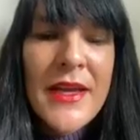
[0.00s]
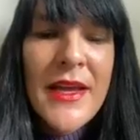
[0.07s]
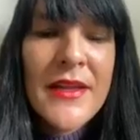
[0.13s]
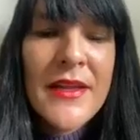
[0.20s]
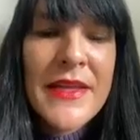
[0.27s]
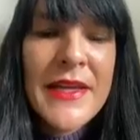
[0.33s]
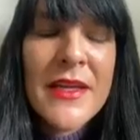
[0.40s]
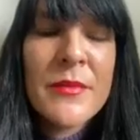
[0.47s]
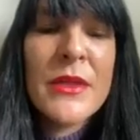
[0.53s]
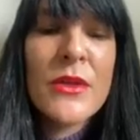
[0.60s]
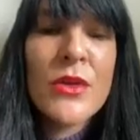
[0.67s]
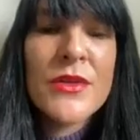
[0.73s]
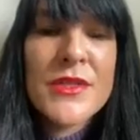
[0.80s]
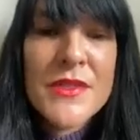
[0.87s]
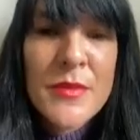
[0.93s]
and there can be a
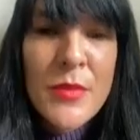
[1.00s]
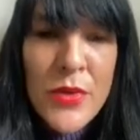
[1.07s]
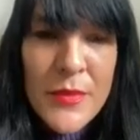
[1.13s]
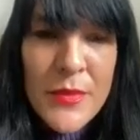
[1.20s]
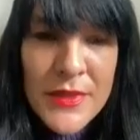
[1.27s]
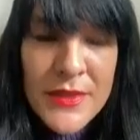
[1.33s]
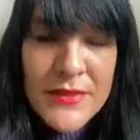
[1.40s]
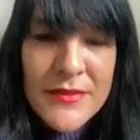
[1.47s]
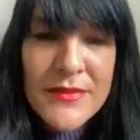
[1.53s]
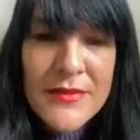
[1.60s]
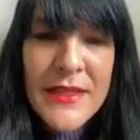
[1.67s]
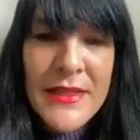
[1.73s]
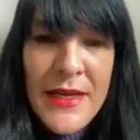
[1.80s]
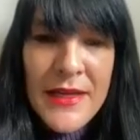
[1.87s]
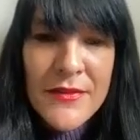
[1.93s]
lot of disappointment
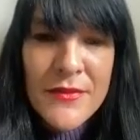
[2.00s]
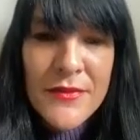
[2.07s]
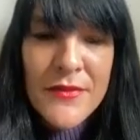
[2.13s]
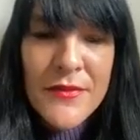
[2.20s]
in that